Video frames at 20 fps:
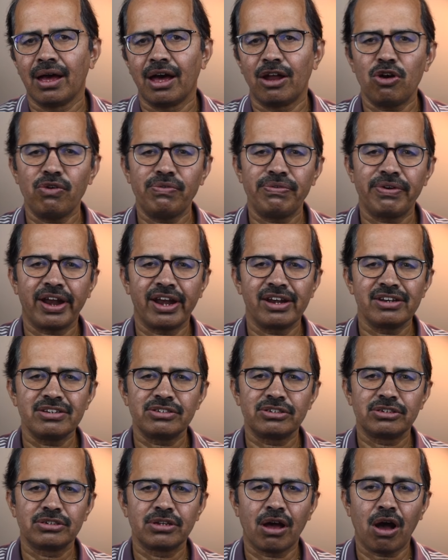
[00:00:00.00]
Hello
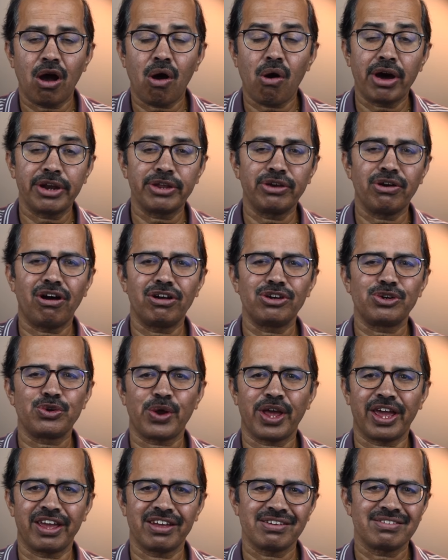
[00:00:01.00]
friends, how are you all
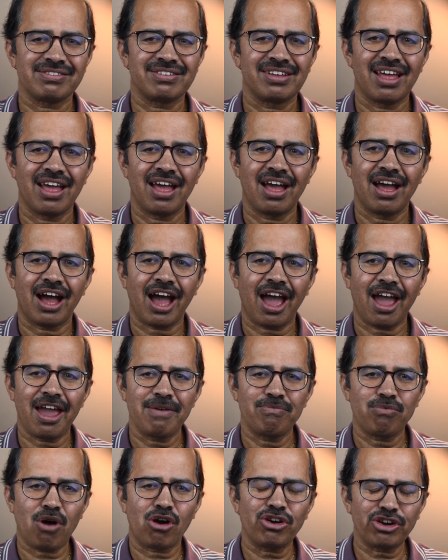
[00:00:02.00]
today?
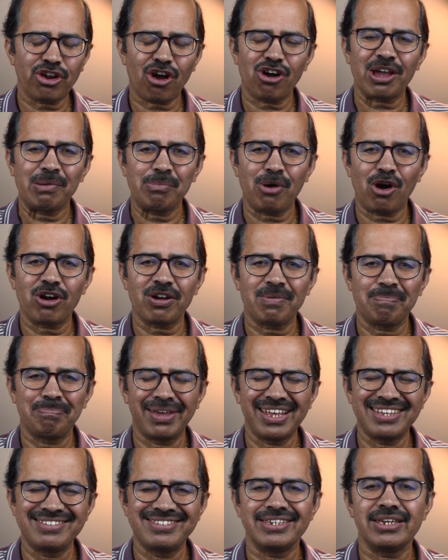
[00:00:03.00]
I want to talk about
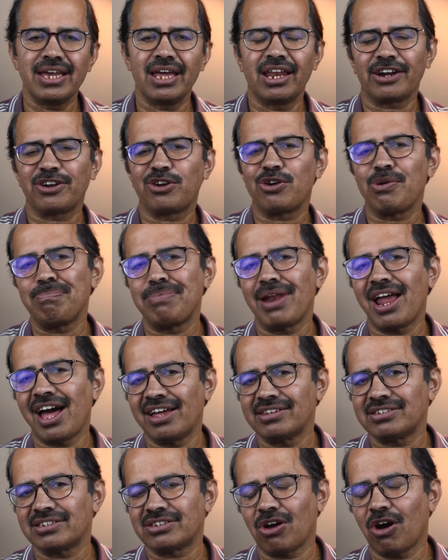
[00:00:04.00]
PG
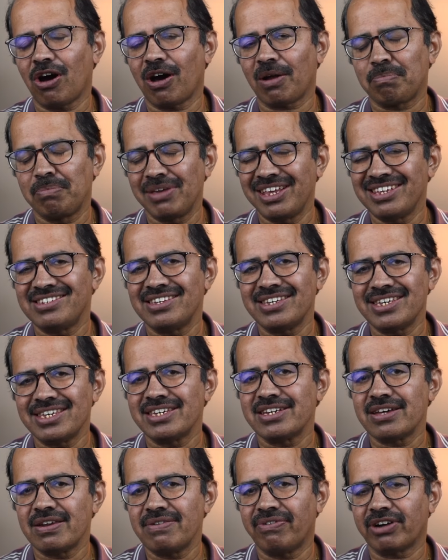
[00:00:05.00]
Electroplast or
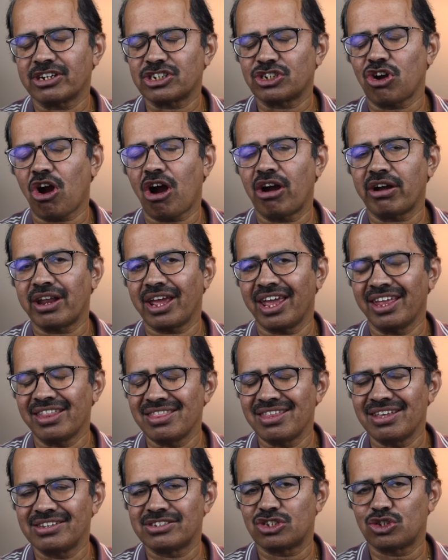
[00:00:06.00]
PGEL for short
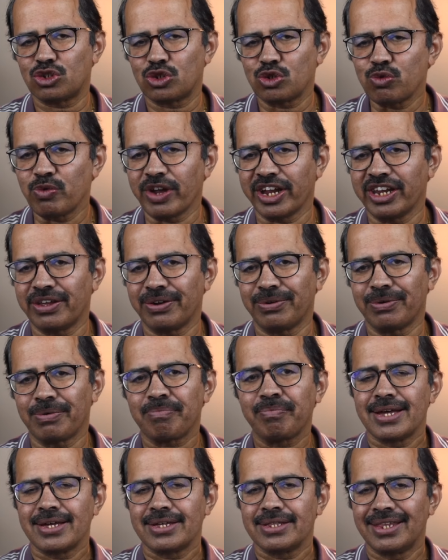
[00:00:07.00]
in this video.
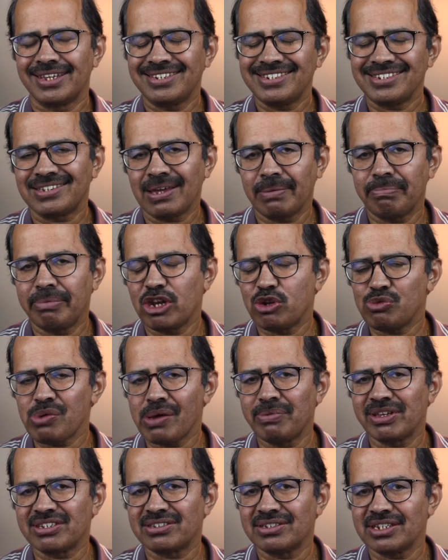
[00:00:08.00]
This is a
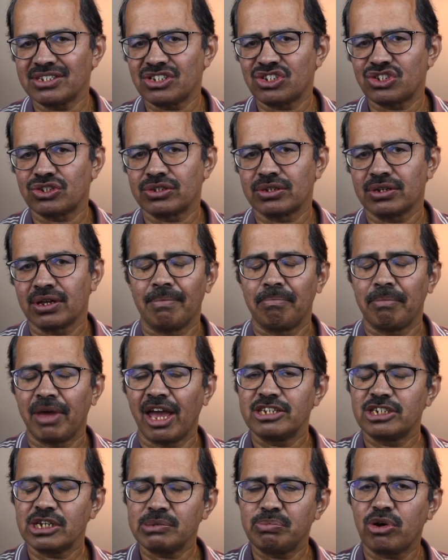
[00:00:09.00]
B2B business.
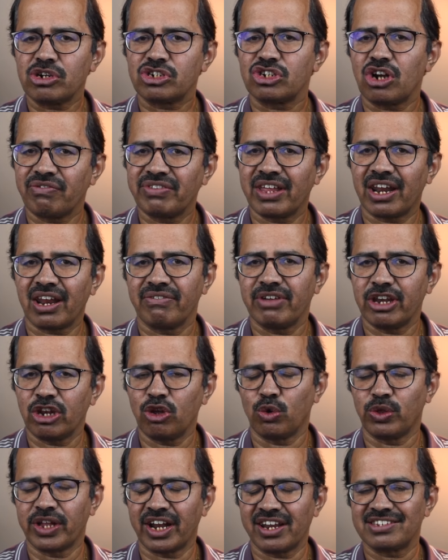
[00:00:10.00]
Major portion of the
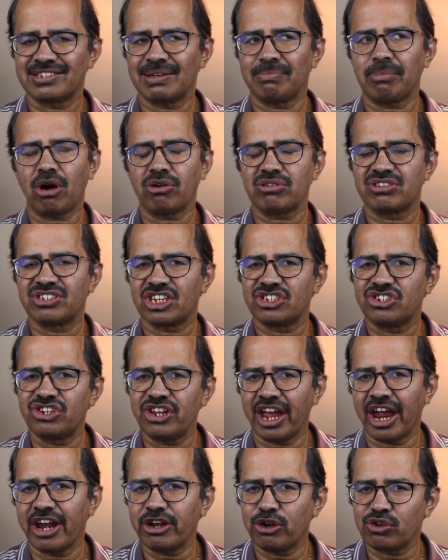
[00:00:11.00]
revenue, that is about
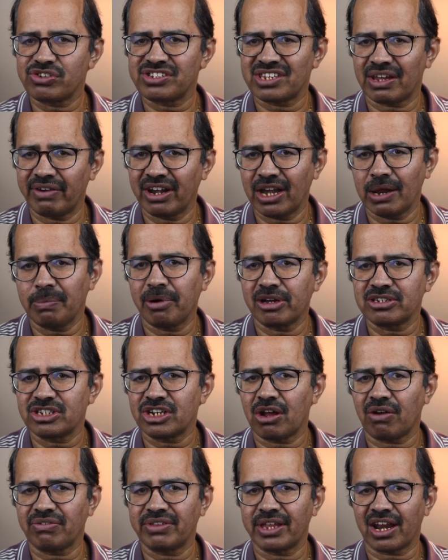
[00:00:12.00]
68 to
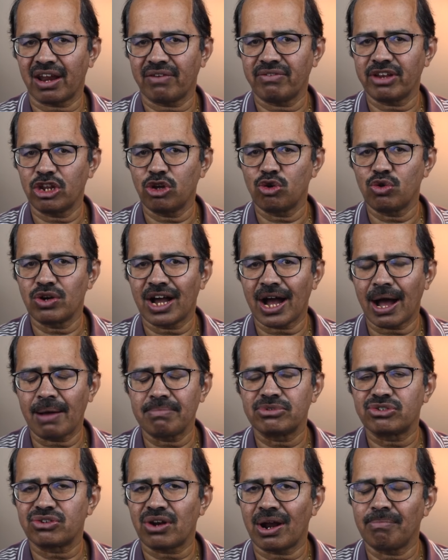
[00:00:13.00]
70% of the revenue,
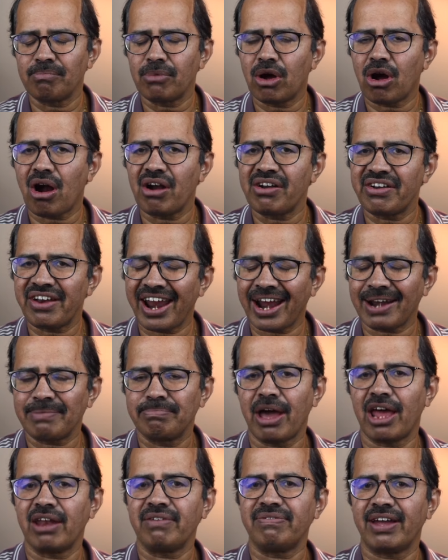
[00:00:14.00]
comes from contract
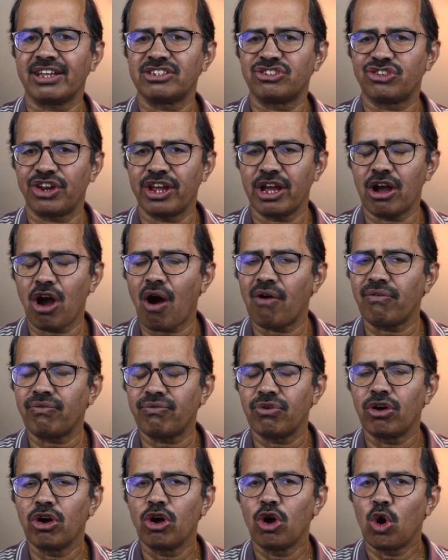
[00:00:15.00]
manufacturing
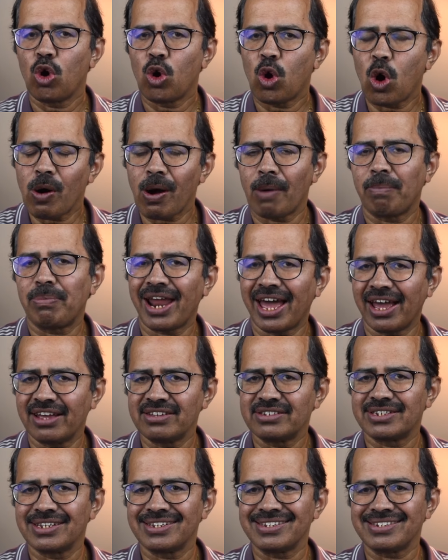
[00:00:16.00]
of home
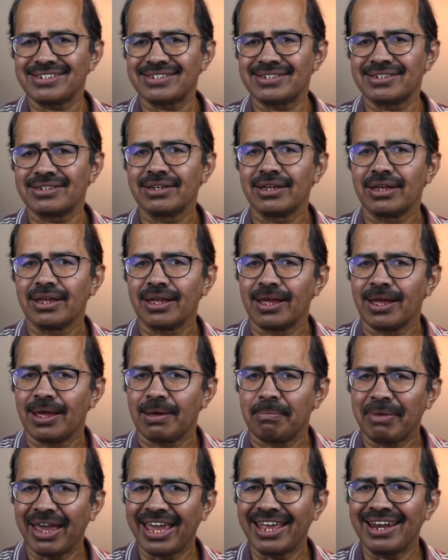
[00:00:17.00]
appliances,
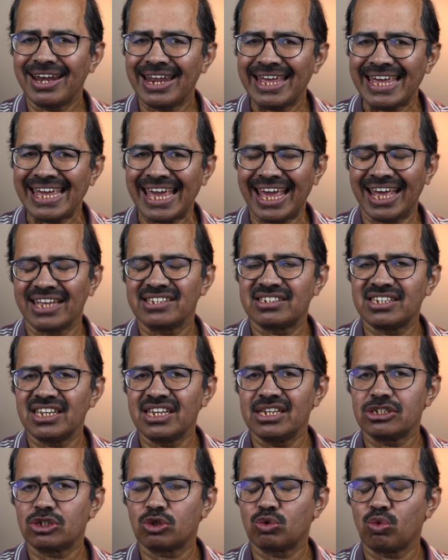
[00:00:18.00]
mainly
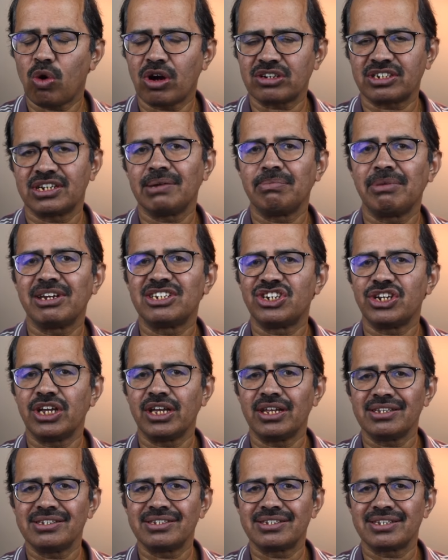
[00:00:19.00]
ACs, washing
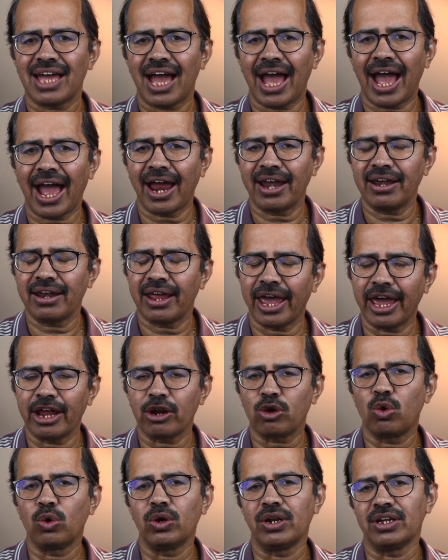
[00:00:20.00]
machines and air
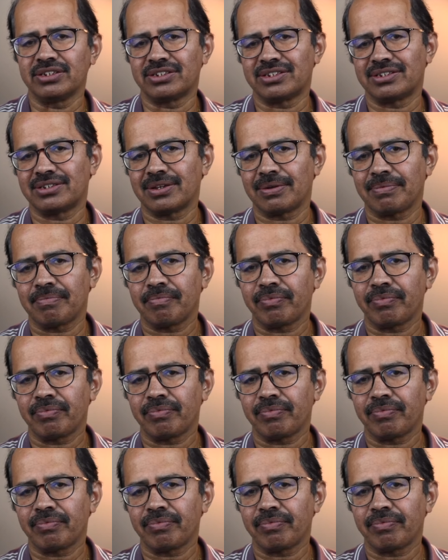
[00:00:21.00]
coolers.